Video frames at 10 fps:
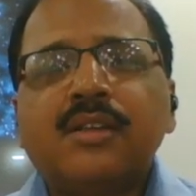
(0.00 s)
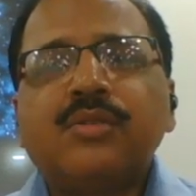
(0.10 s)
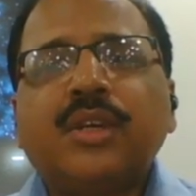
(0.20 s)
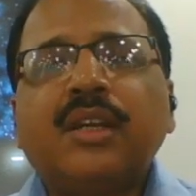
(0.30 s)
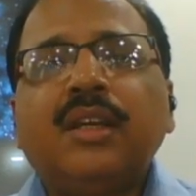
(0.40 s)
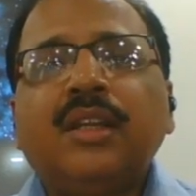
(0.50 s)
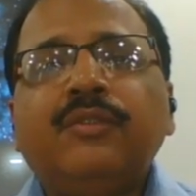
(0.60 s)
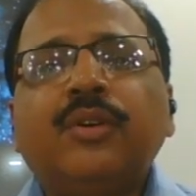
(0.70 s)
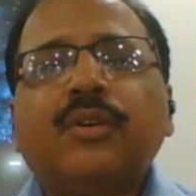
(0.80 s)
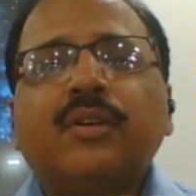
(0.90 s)
so you can
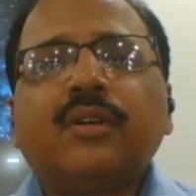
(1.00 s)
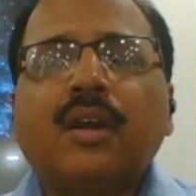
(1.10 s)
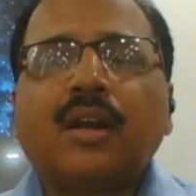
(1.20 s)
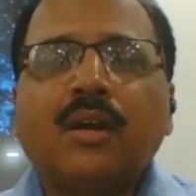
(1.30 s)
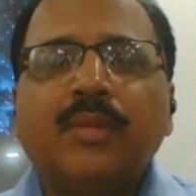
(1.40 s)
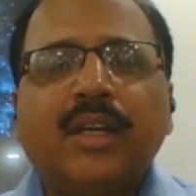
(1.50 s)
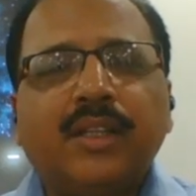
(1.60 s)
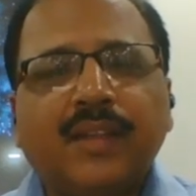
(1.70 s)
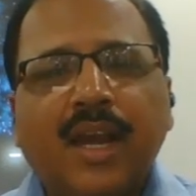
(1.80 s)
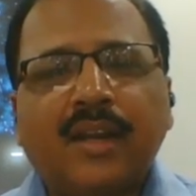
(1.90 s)
leave your
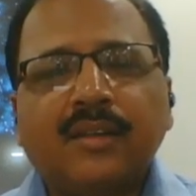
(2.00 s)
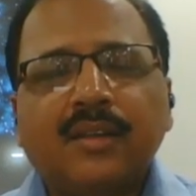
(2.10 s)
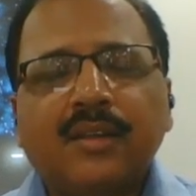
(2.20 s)
comment in that.